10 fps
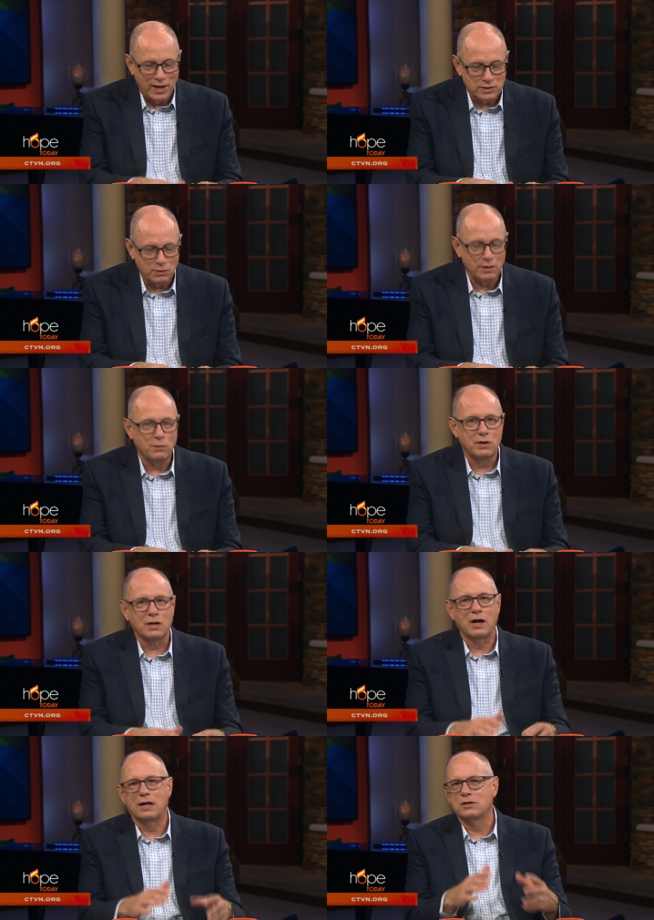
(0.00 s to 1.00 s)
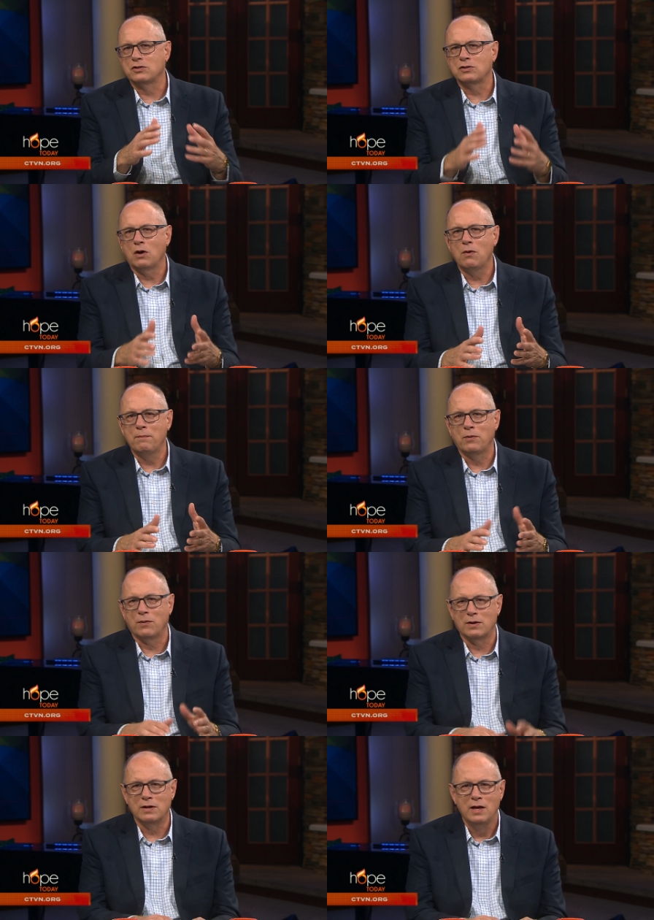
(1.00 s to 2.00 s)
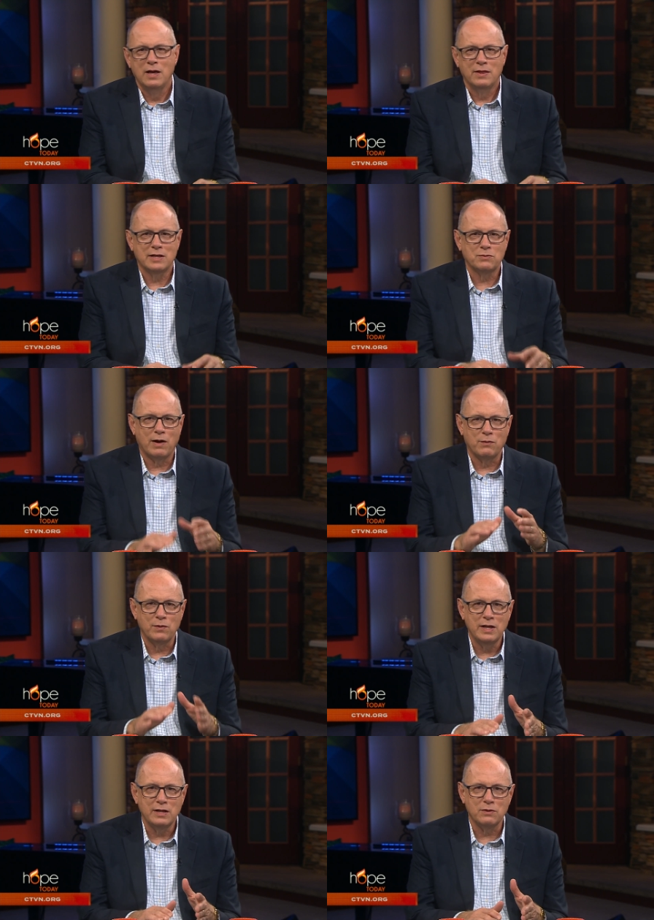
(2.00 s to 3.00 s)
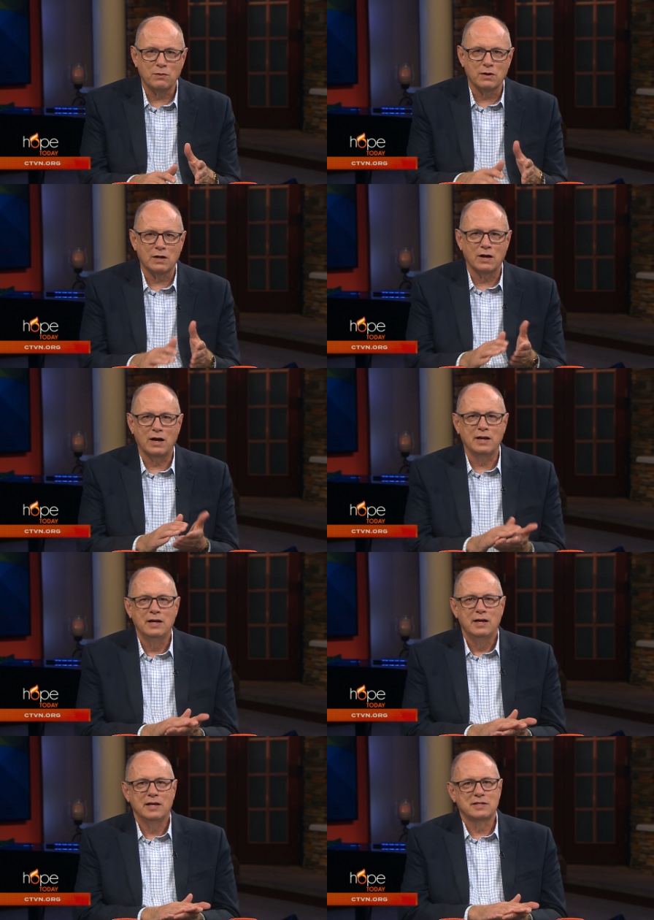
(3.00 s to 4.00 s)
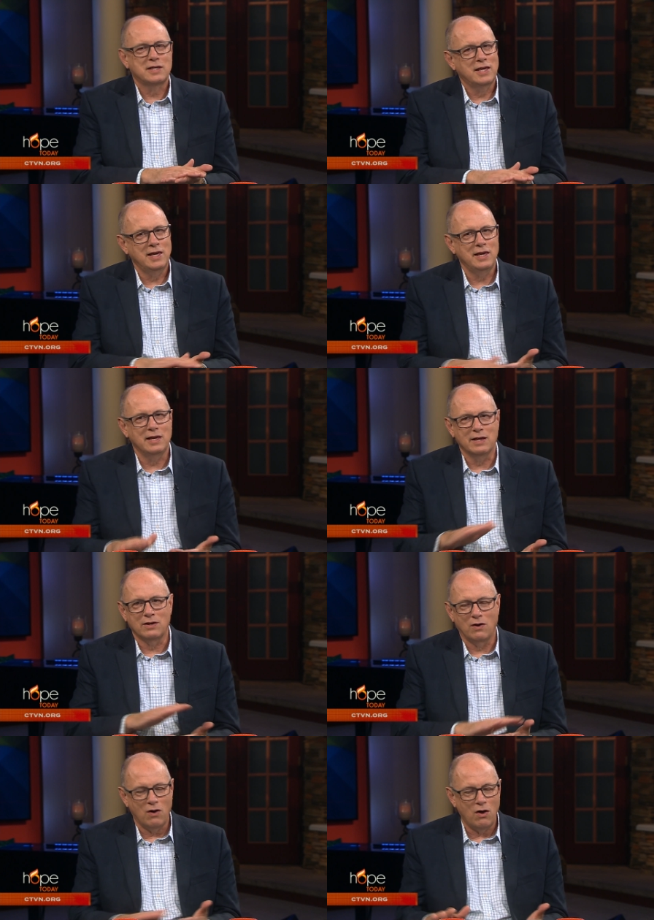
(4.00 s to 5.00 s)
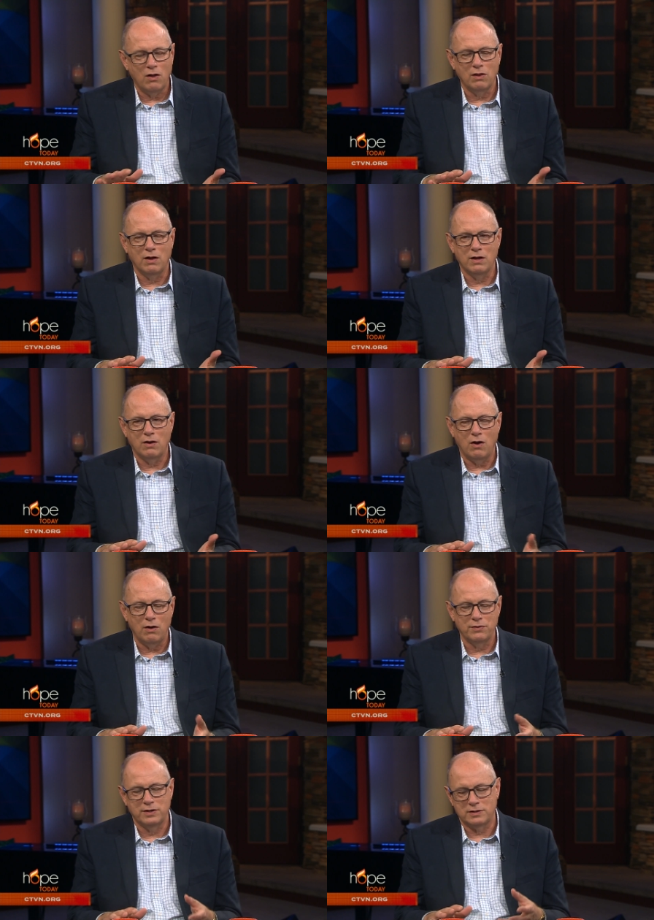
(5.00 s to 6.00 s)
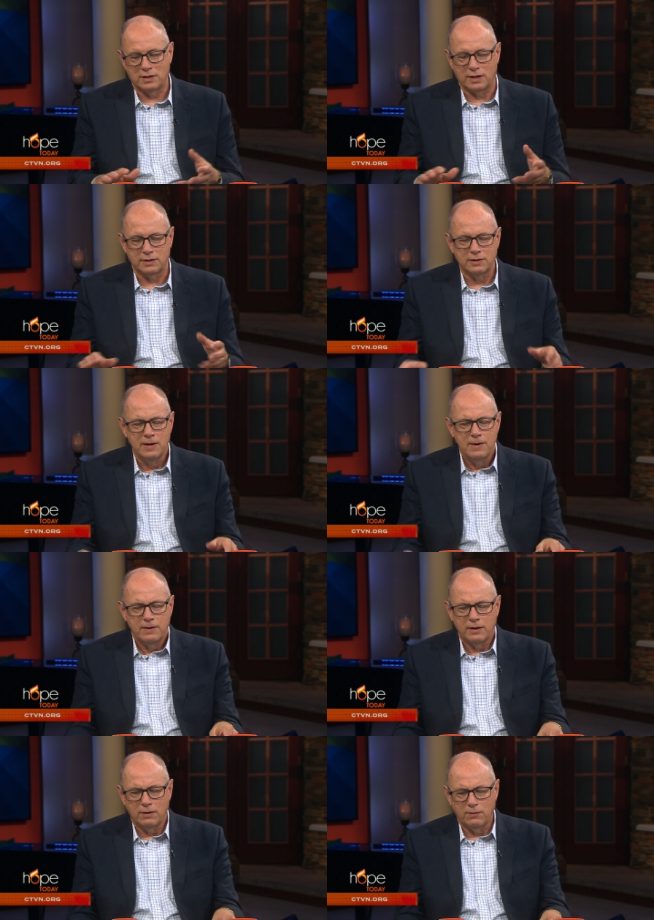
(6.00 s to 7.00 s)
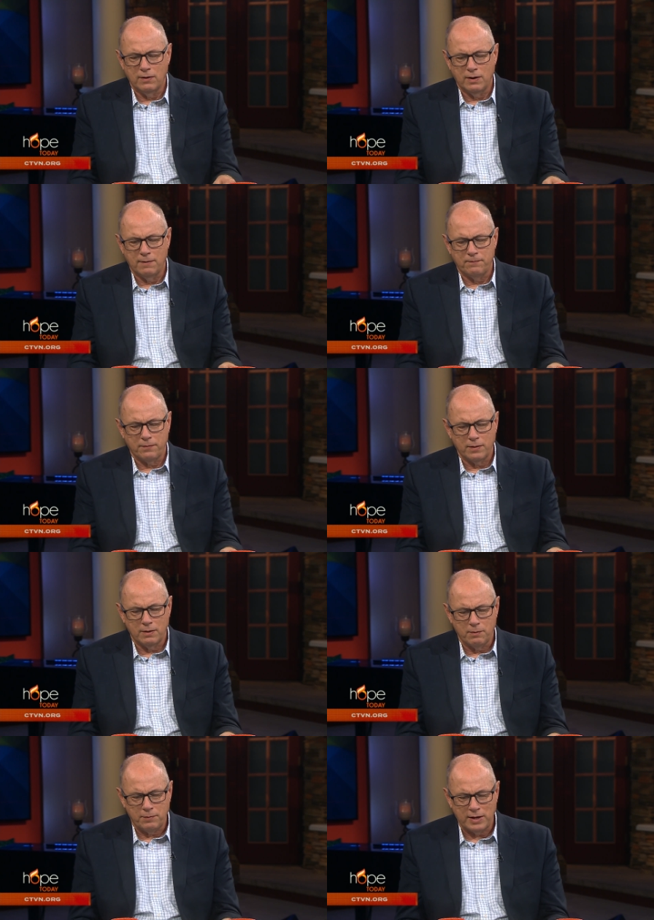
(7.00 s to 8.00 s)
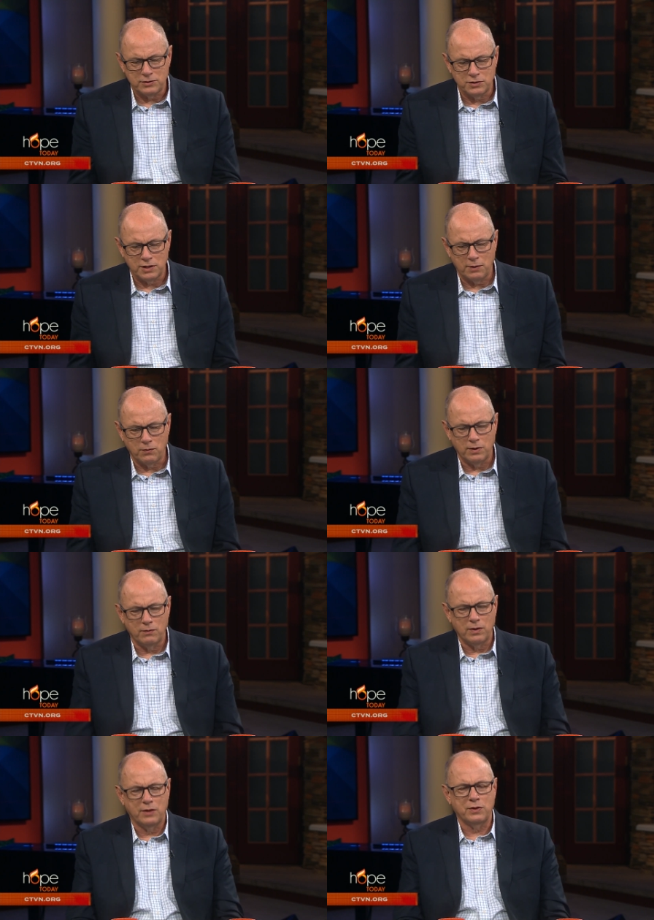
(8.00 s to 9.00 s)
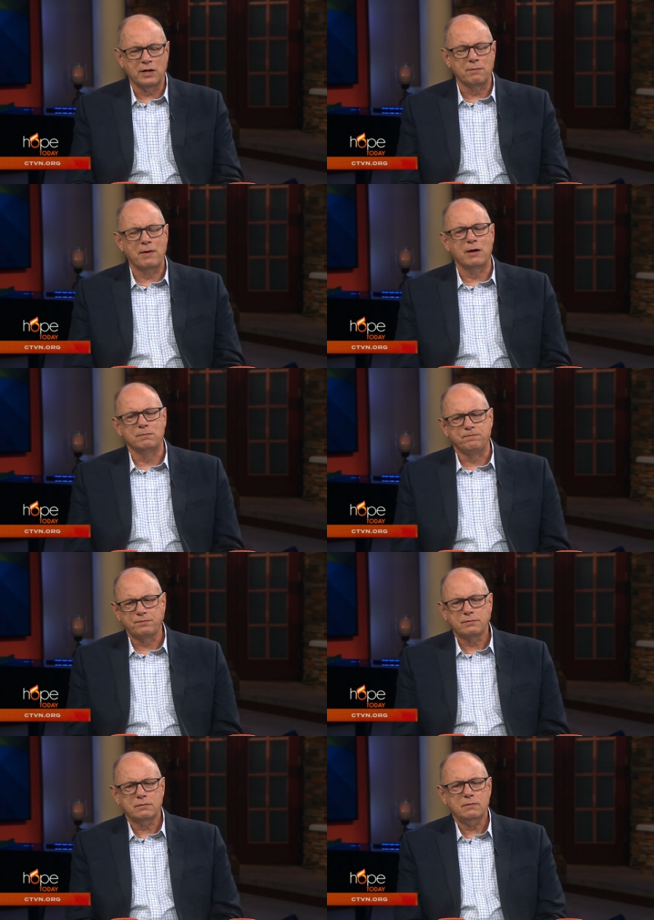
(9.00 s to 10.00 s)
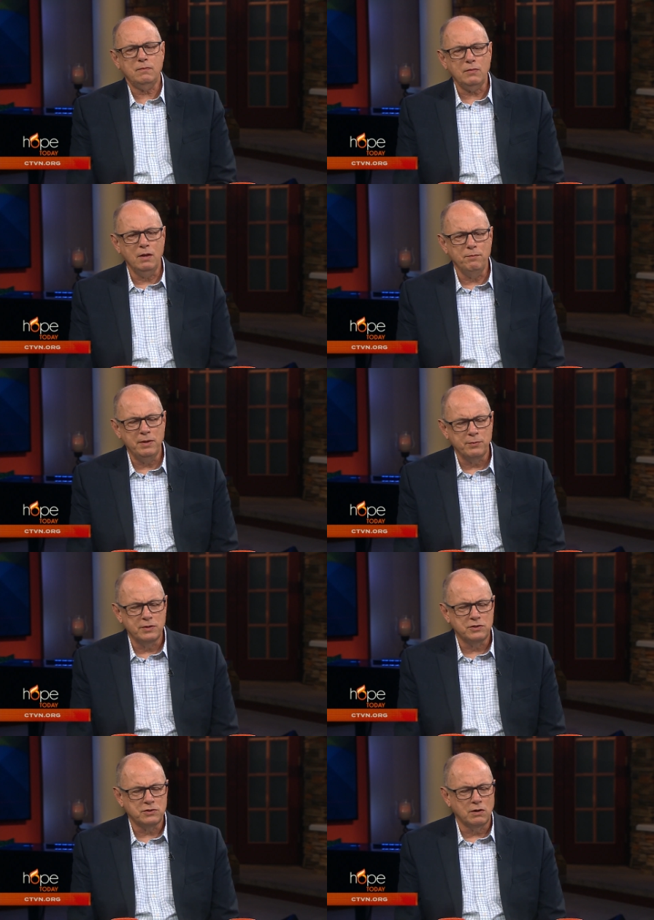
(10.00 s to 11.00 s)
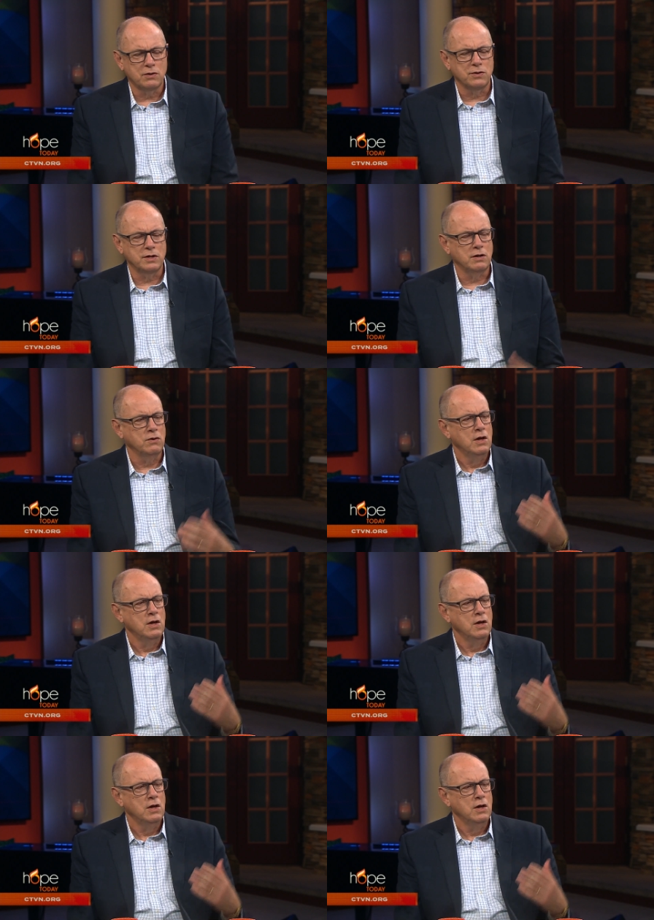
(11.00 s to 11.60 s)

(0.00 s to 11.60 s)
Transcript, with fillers: That's why the Word of God is so important. That's why reading the Word of God is key in all, in all these things. You know, um, uh, Pastor Jay, when, when I think about people that struggle, you know,